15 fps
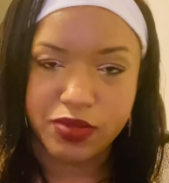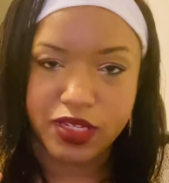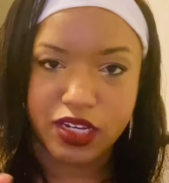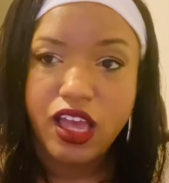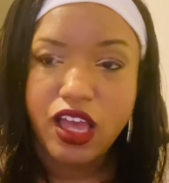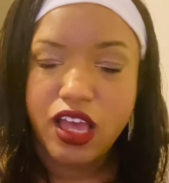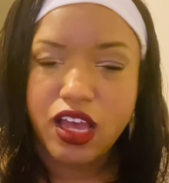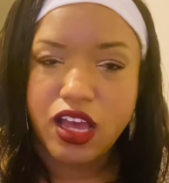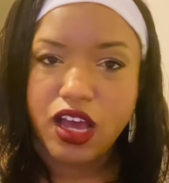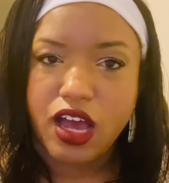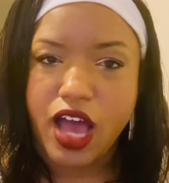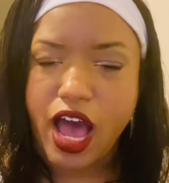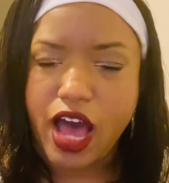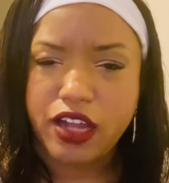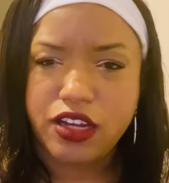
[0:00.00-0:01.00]
And
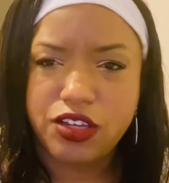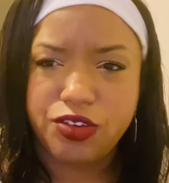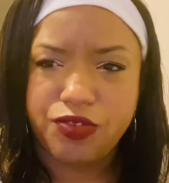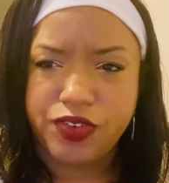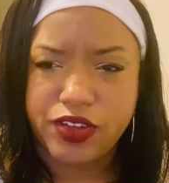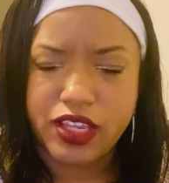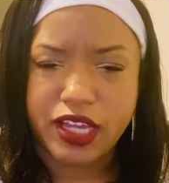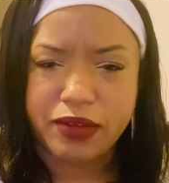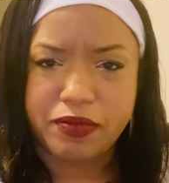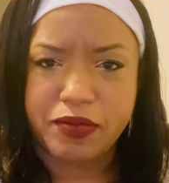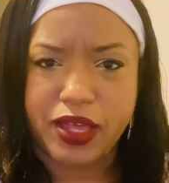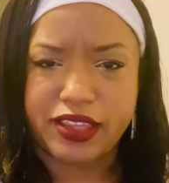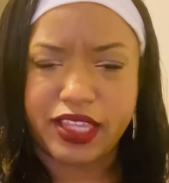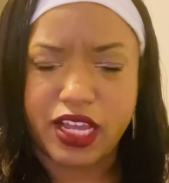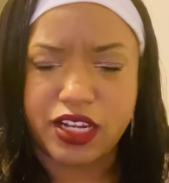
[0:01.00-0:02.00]
how do you feel like
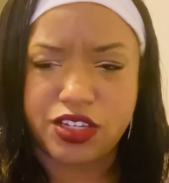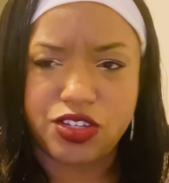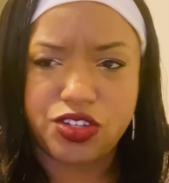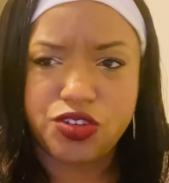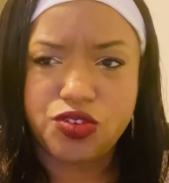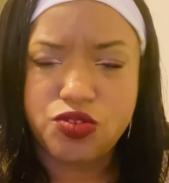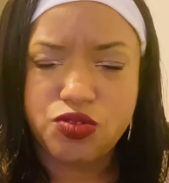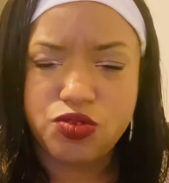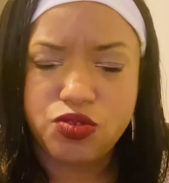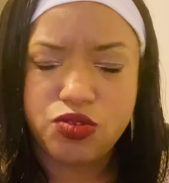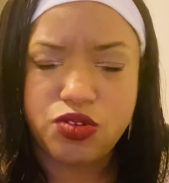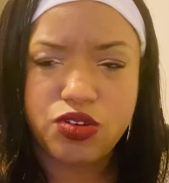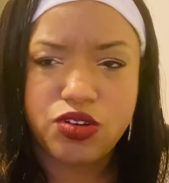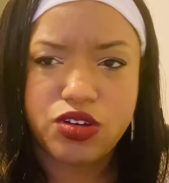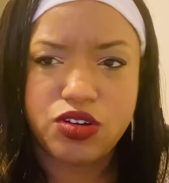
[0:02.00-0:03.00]
about that? Do you
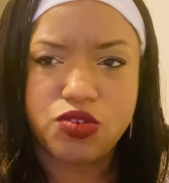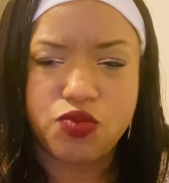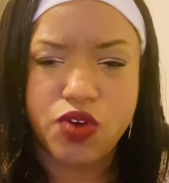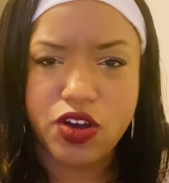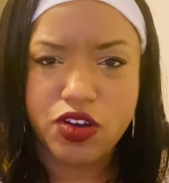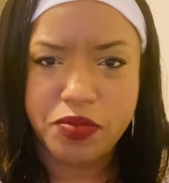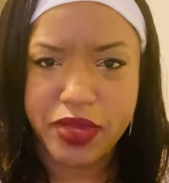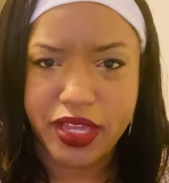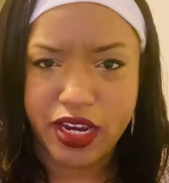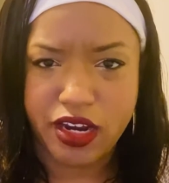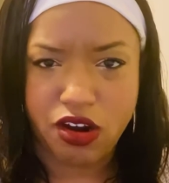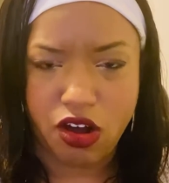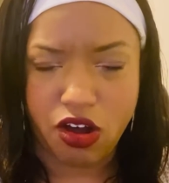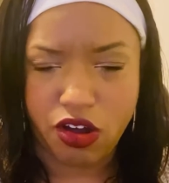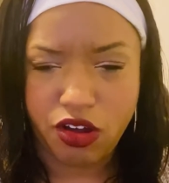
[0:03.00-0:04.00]
welcome it at
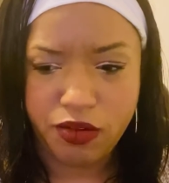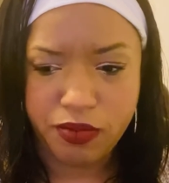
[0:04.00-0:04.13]
all?